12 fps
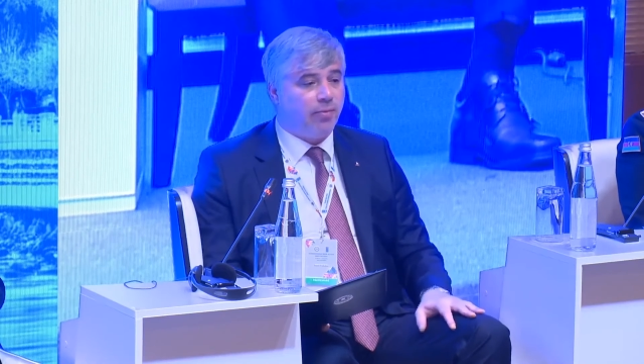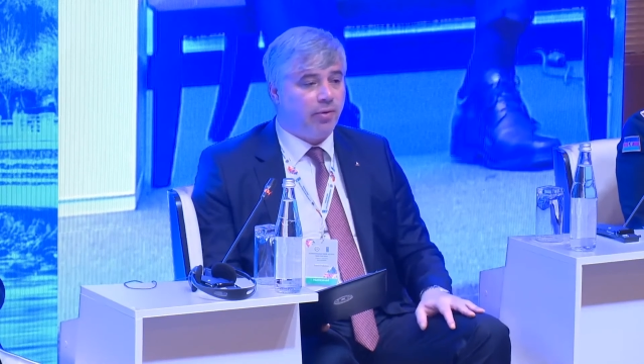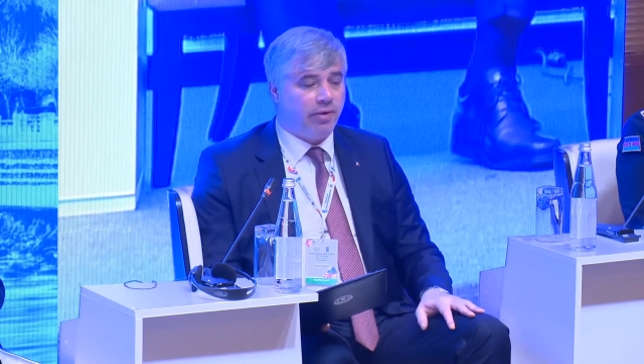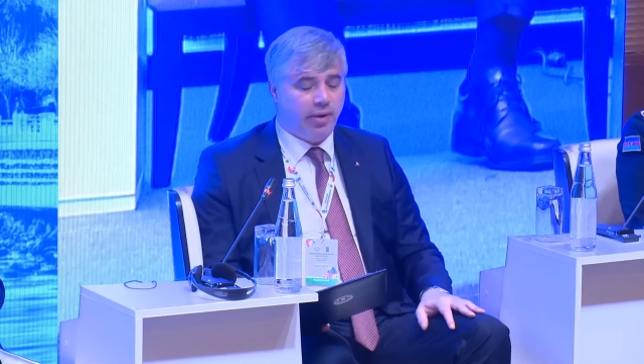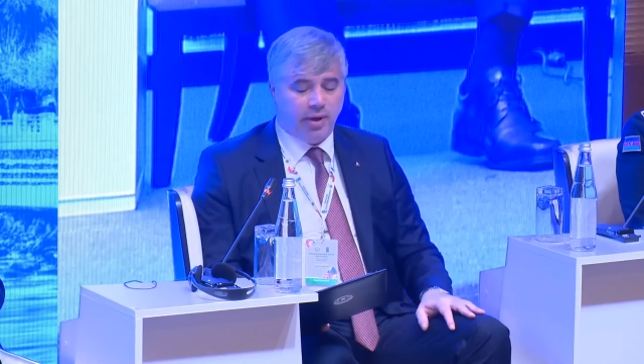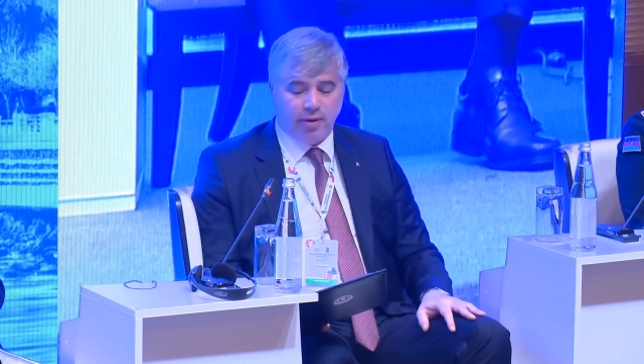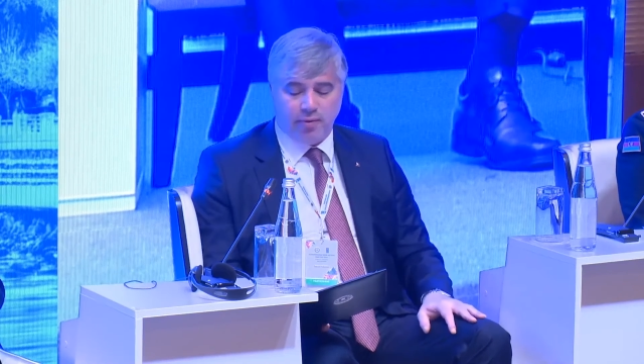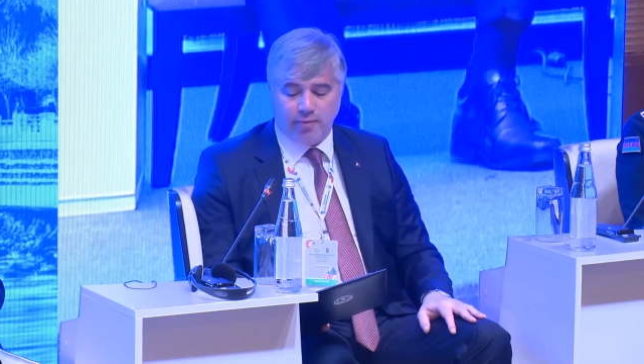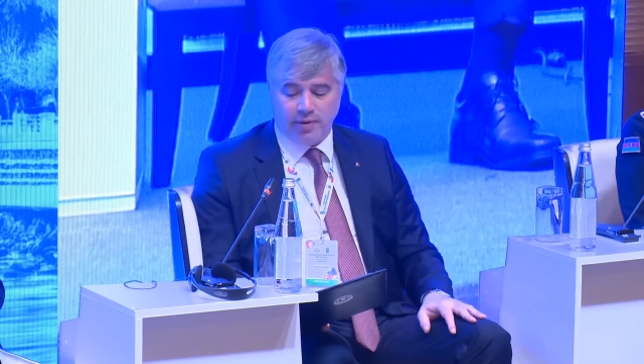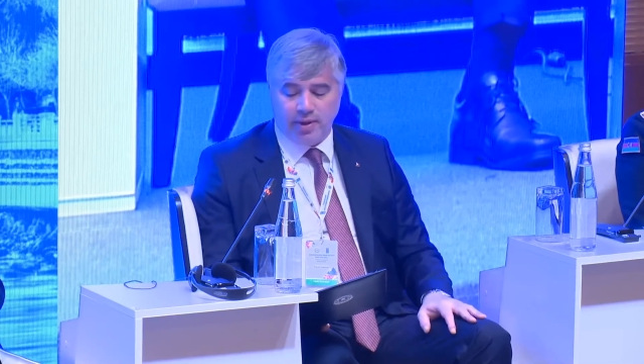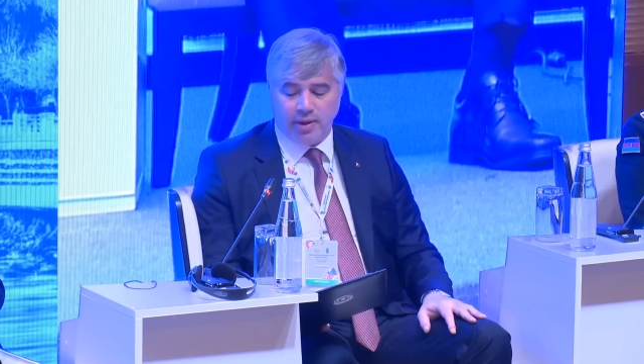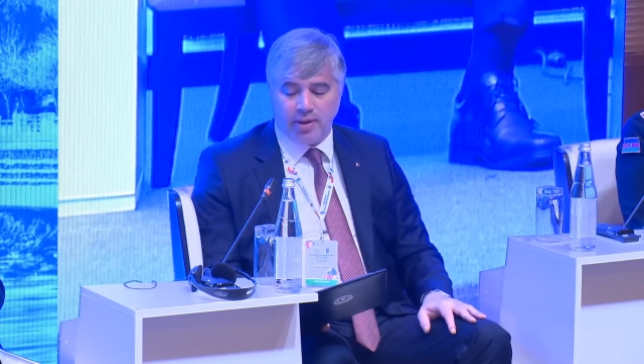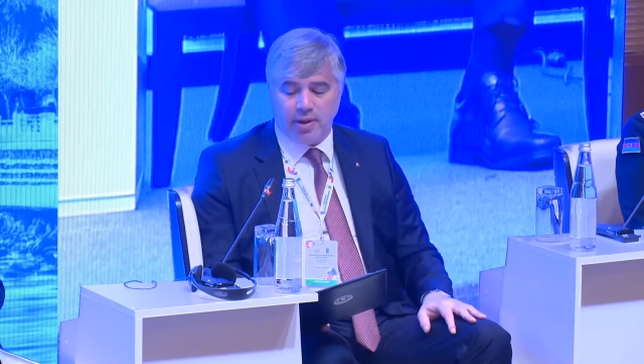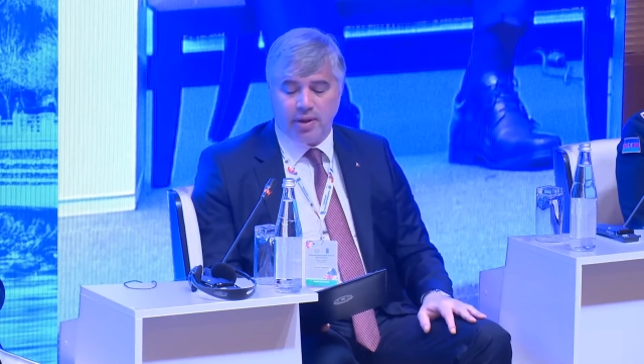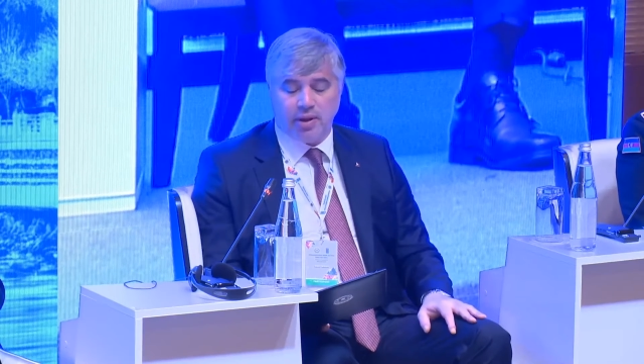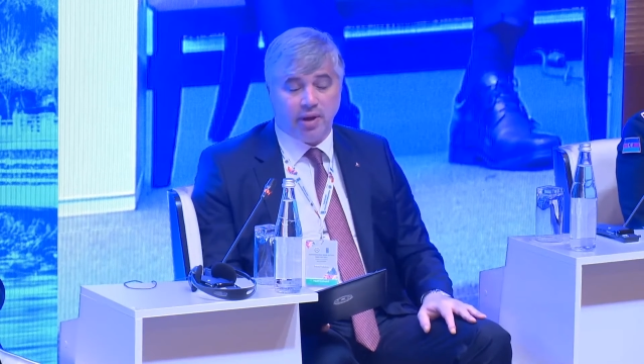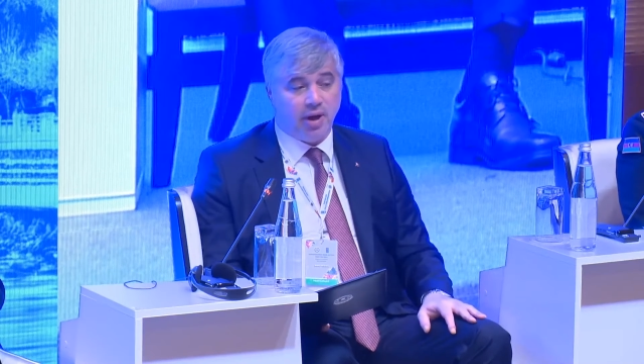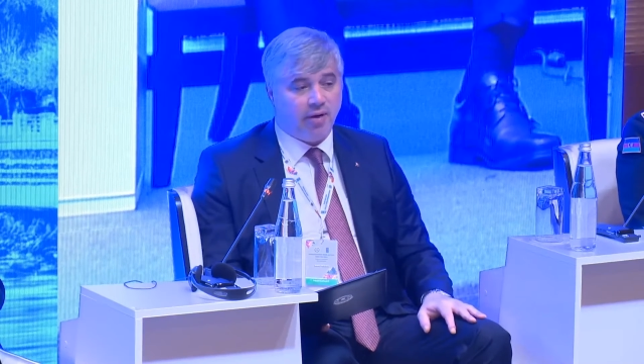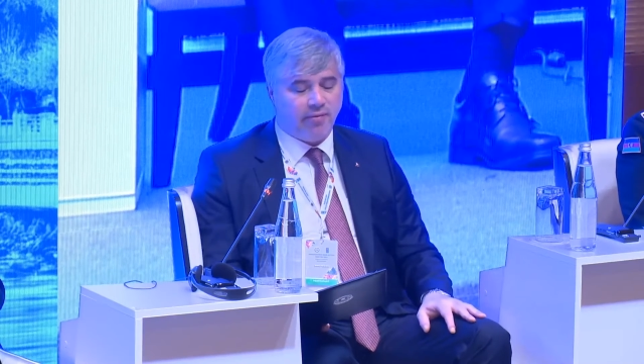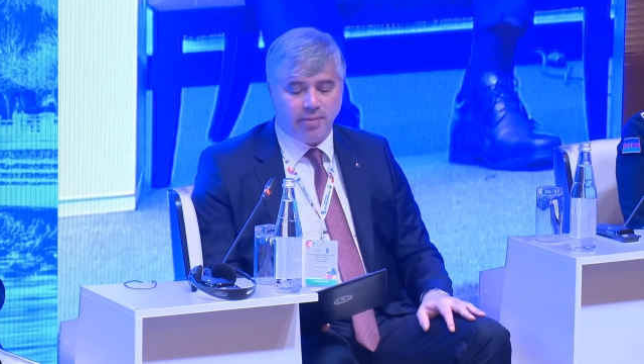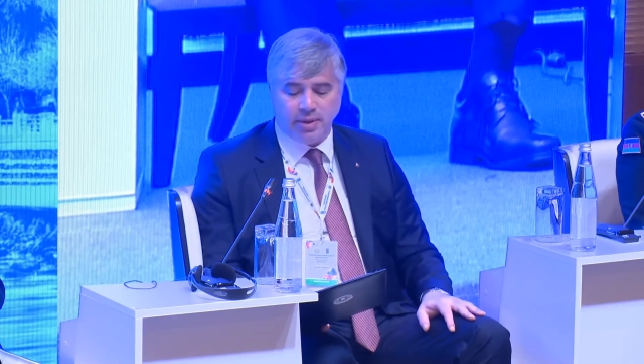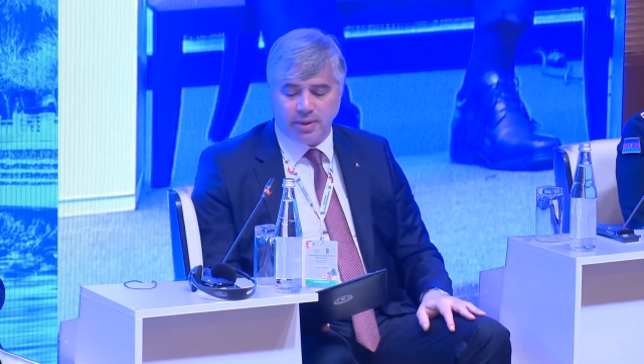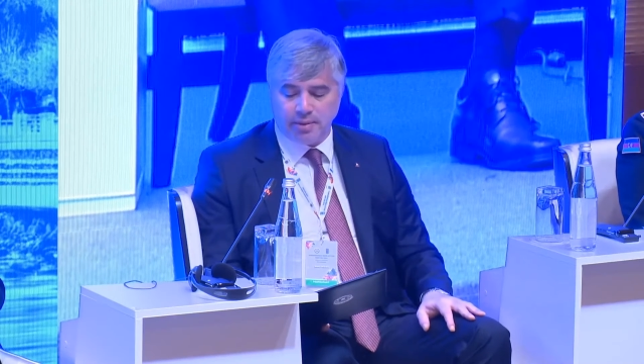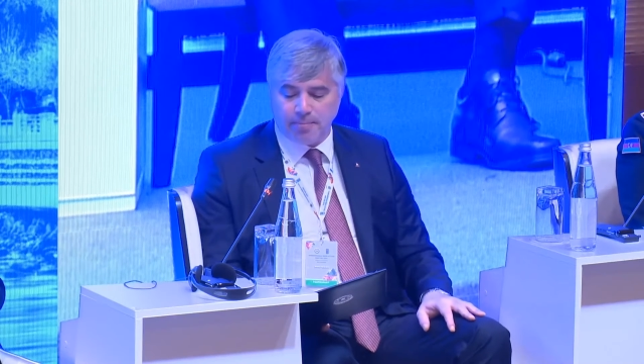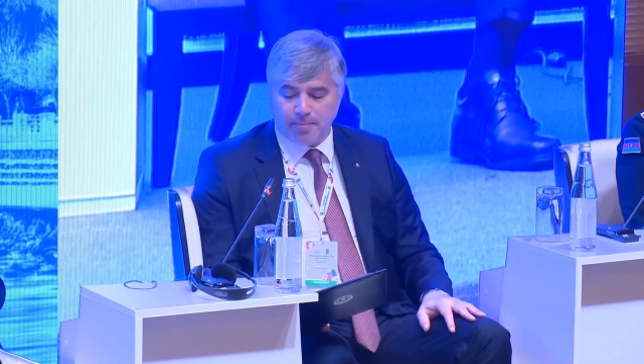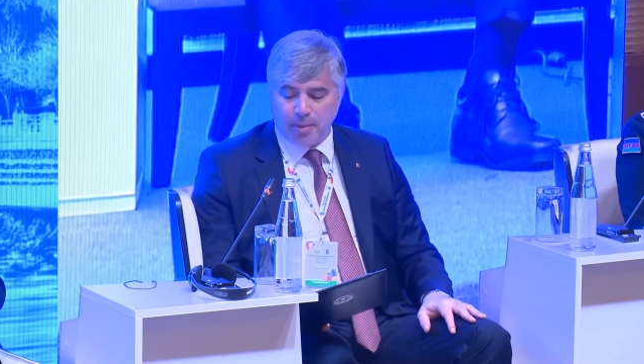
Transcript: body within the government.